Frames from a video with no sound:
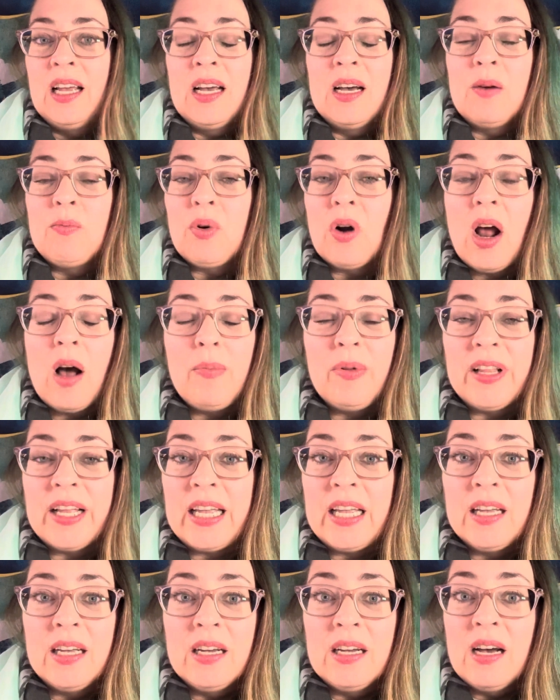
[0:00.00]

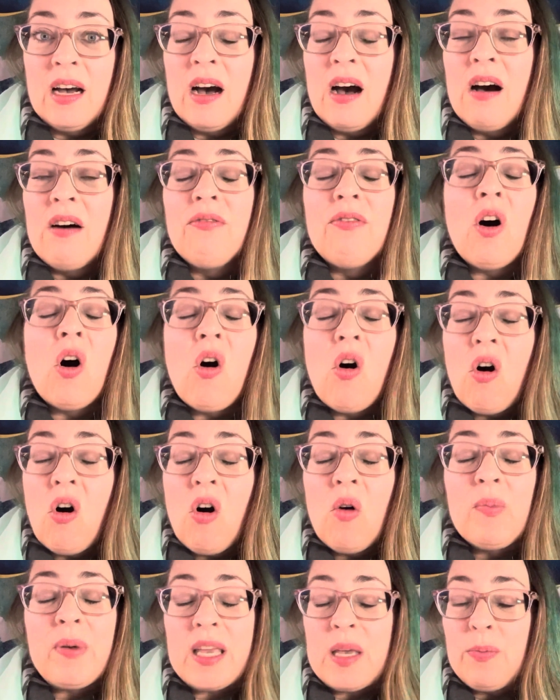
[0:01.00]
probably of all
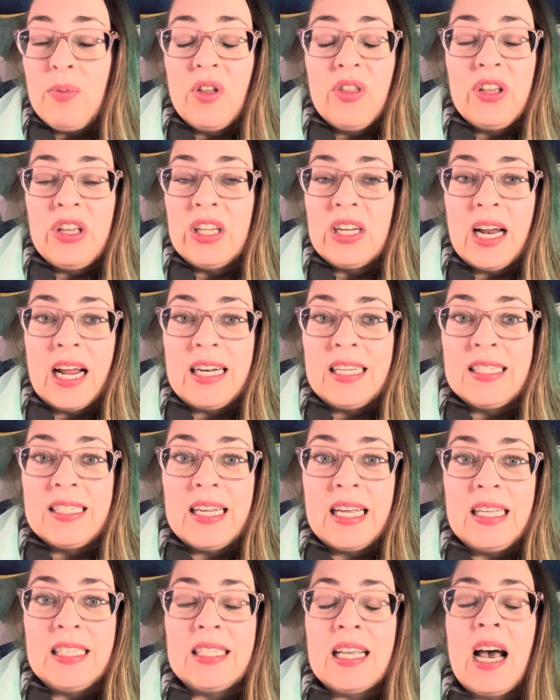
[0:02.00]
people in the United
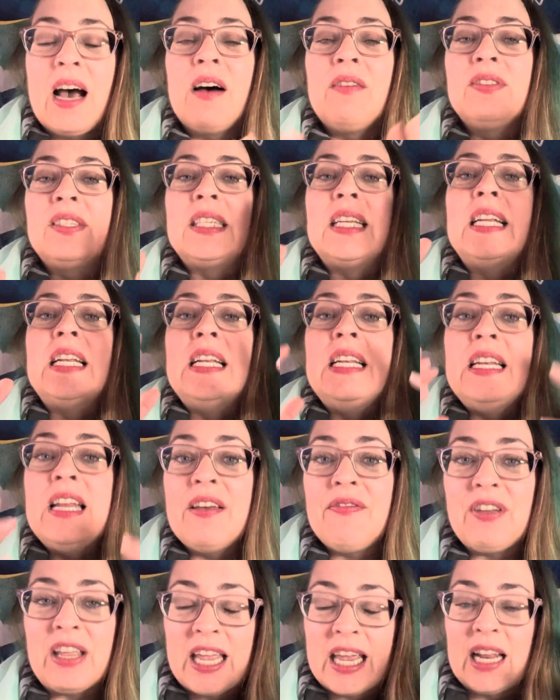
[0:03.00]
States have
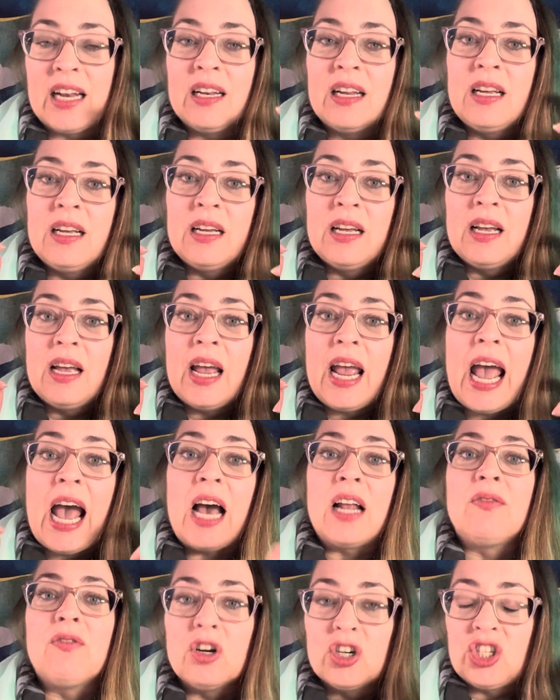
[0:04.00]
significant
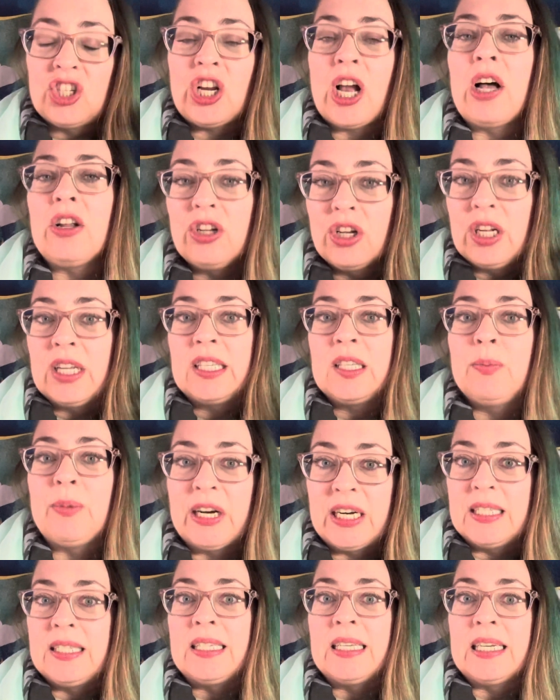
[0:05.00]
adverse childhood
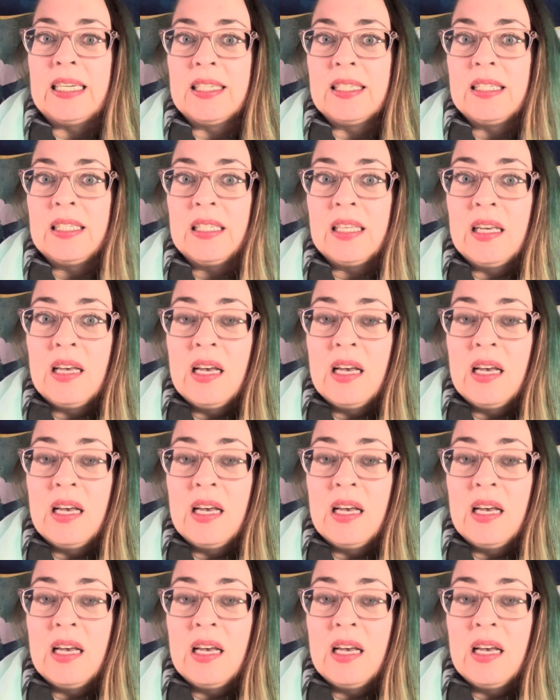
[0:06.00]
experiences.